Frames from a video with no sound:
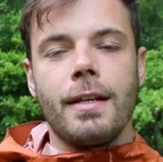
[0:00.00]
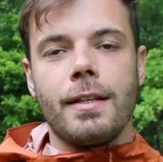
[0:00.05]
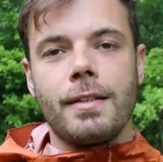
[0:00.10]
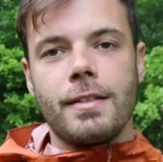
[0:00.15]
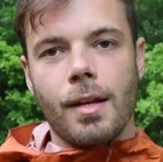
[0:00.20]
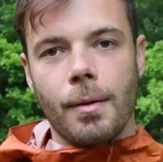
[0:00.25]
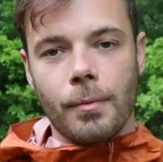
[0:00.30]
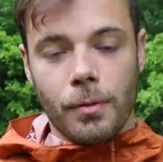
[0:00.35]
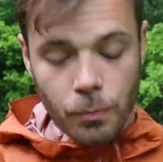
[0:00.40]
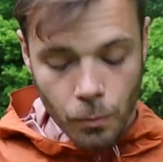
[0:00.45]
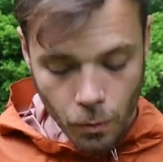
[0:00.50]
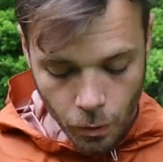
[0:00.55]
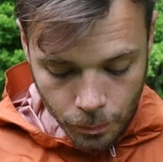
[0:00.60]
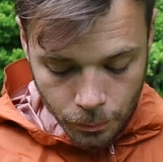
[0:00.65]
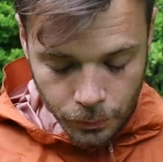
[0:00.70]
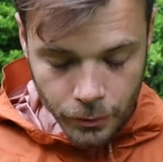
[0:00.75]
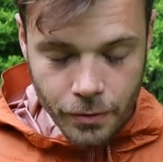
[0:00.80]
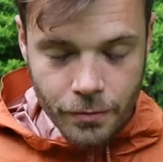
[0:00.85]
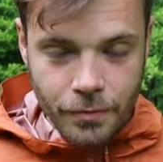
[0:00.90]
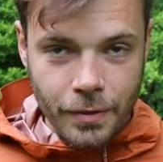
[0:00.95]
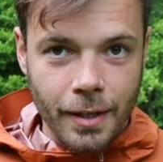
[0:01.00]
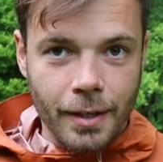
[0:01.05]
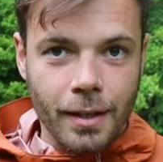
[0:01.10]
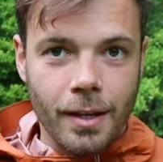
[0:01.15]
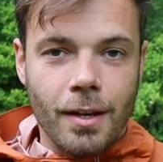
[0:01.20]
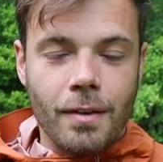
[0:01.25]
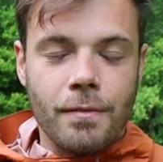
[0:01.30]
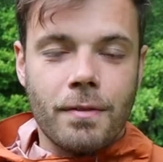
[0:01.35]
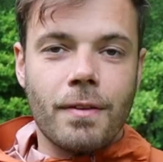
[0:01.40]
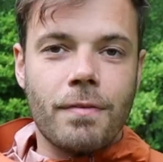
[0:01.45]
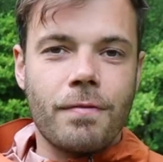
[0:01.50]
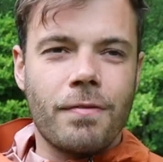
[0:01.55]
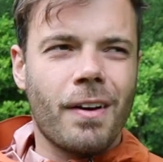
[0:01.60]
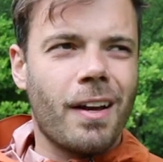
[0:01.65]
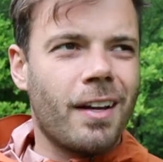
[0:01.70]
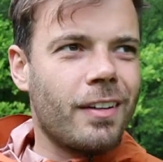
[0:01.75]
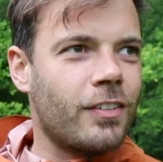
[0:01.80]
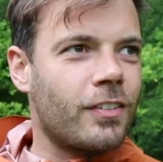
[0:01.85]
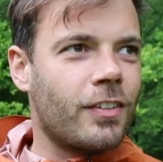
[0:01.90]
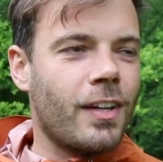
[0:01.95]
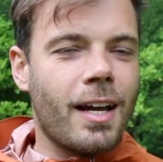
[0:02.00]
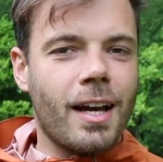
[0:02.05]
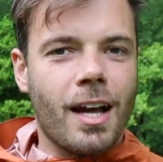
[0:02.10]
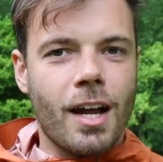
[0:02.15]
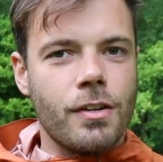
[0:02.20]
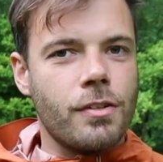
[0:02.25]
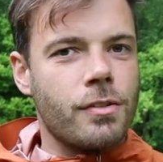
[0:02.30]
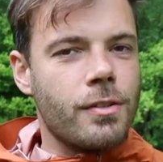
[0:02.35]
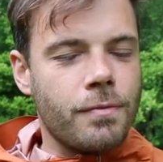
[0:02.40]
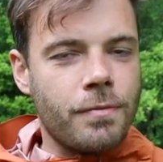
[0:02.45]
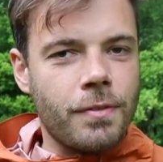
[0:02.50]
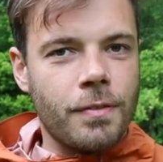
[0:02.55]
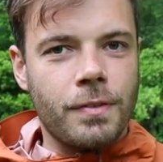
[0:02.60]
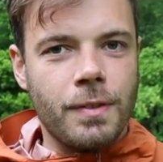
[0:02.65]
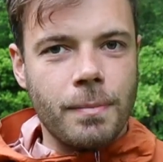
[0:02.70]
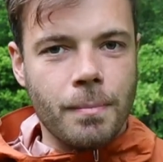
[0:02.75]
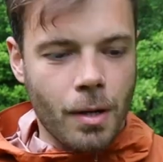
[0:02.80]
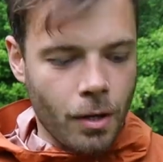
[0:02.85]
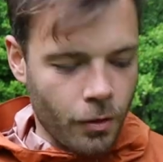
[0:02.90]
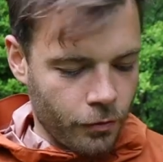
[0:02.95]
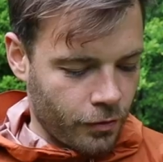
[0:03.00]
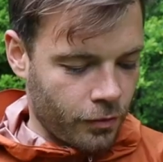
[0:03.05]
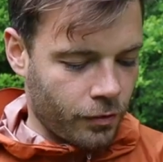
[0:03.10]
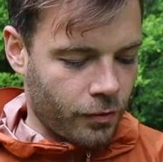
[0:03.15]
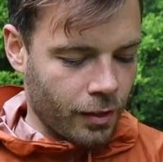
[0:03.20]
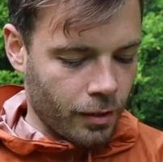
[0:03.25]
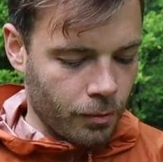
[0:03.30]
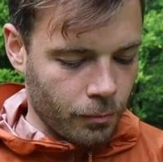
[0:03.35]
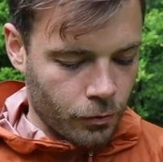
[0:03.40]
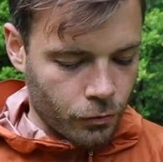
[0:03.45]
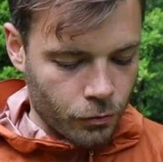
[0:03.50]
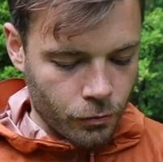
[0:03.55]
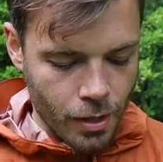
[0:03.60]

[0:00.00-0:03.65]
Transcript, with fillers: In terms of waterproofing, for the first, say, 150 miles, this thing was